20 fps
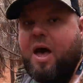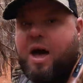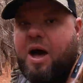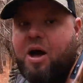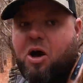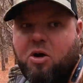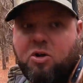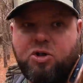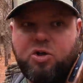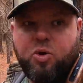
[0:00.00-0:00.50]
I
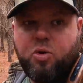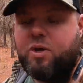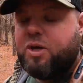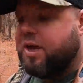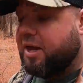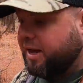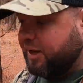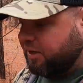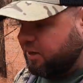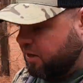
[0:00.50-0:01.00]
also
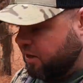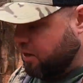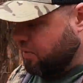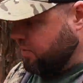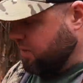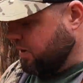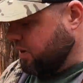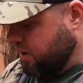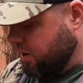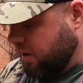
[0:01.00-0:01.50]
kicked
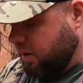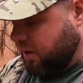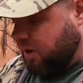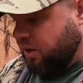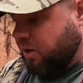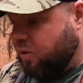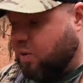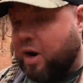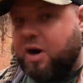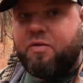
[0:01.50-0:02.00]
up
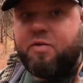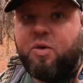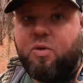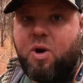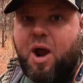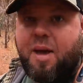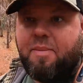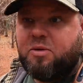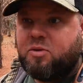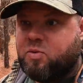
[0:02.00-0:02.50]
quite a few
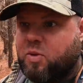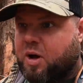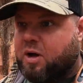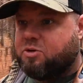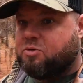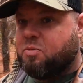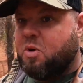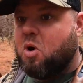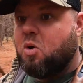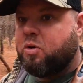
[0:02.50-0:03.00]
rabbits while I
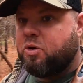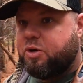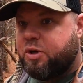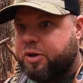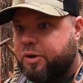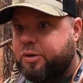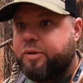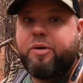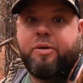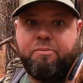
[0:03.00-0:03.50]
was mowing
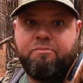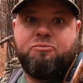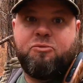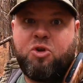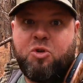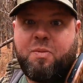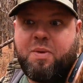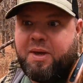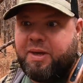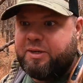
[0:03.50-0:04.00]
too,
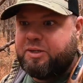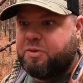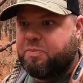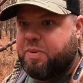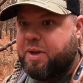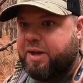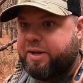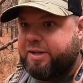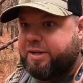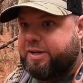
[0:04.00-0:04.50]
to be
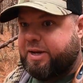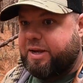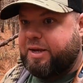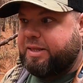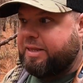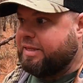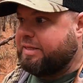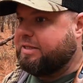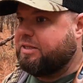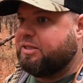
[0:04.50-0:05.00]
expected.
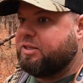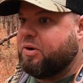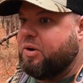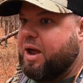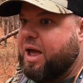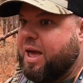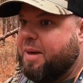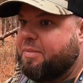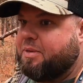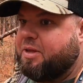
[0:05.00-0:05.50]
This is their
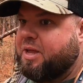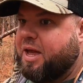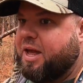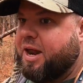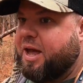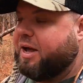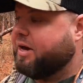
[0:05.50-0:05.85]
habitat